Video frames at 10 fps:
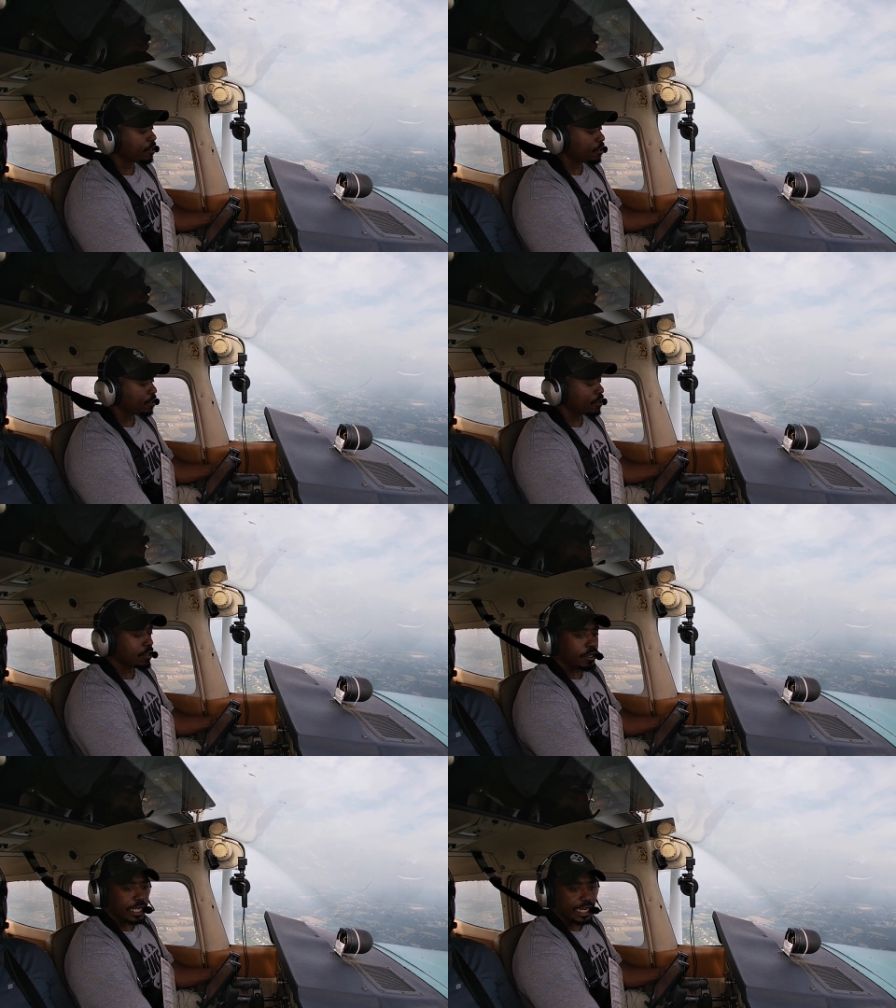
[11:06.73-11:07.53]

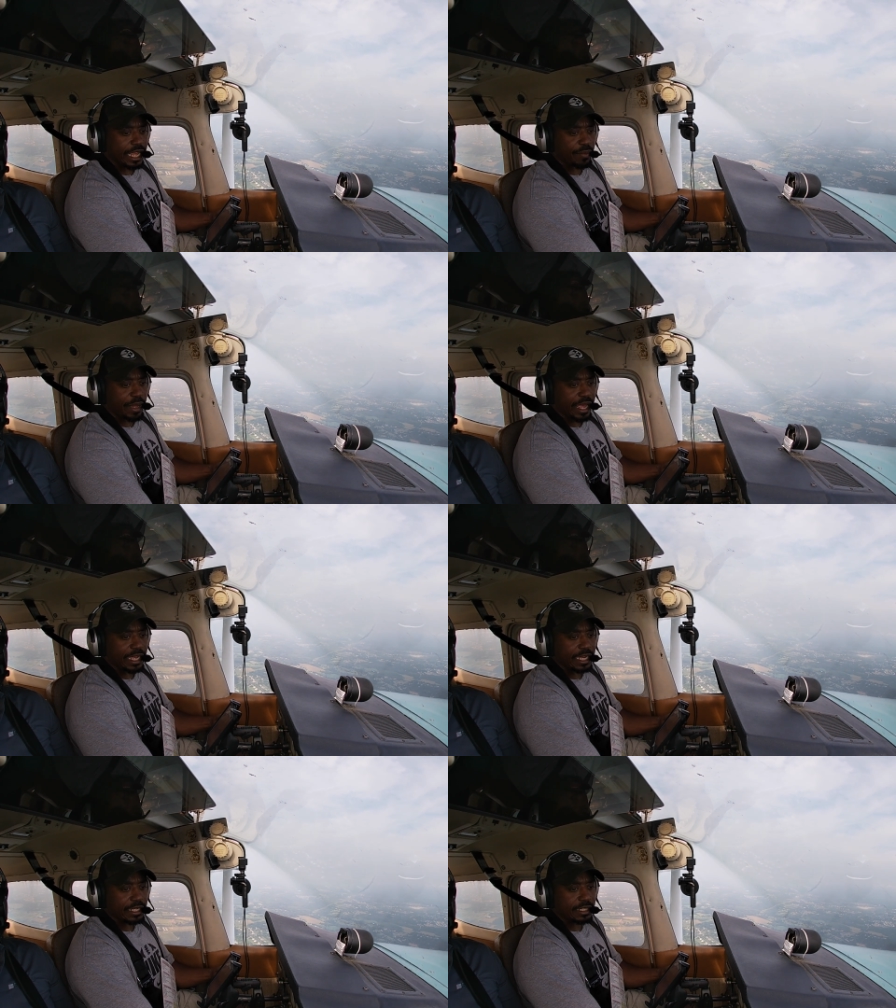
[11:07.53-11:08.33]
Now, as a
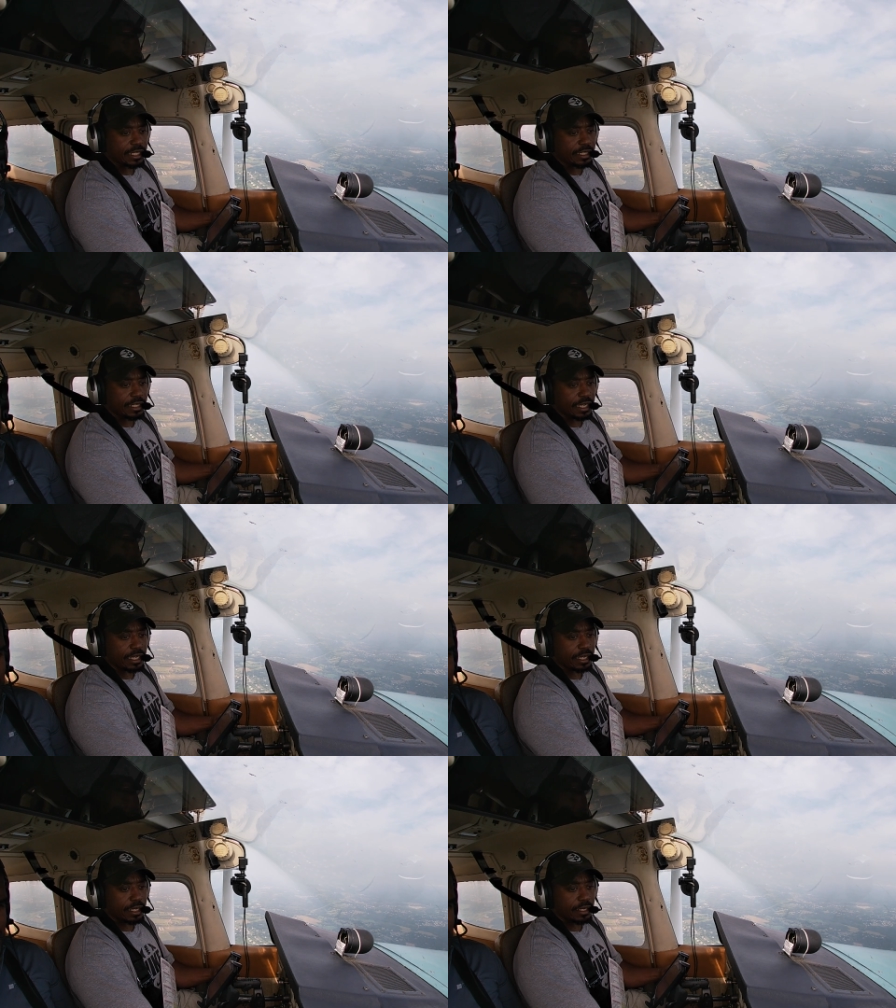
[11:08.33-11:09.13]

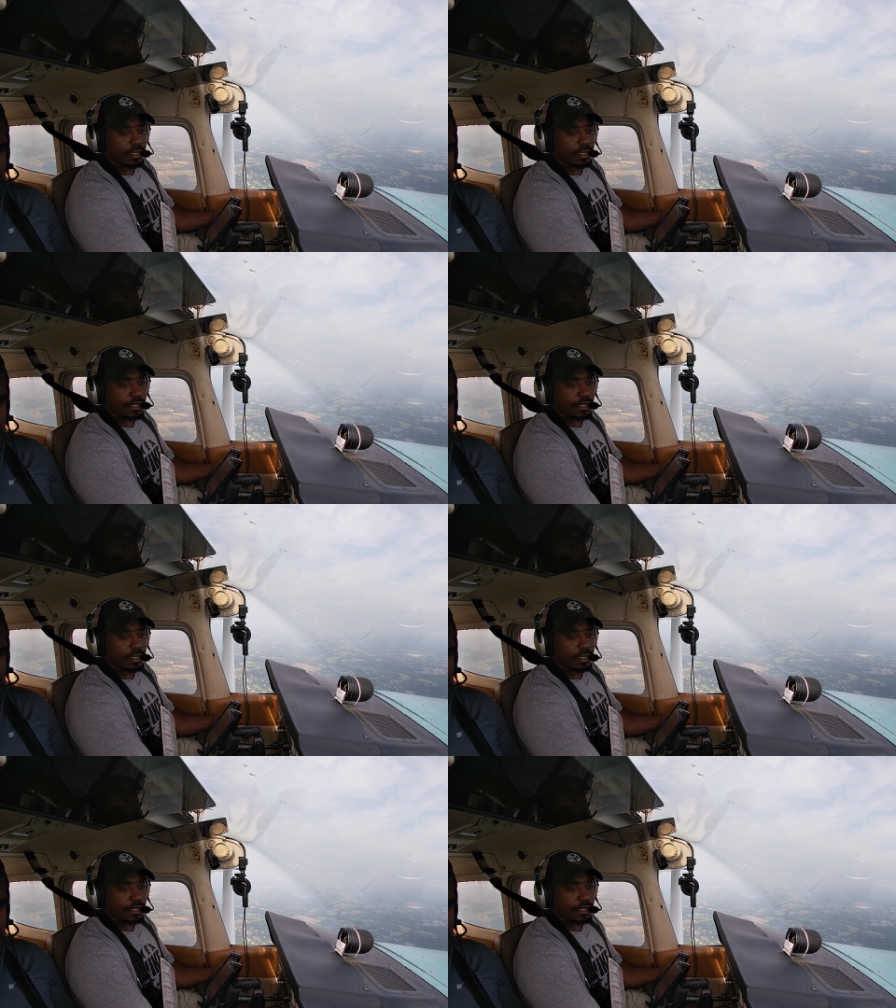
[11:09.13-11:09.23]
VFR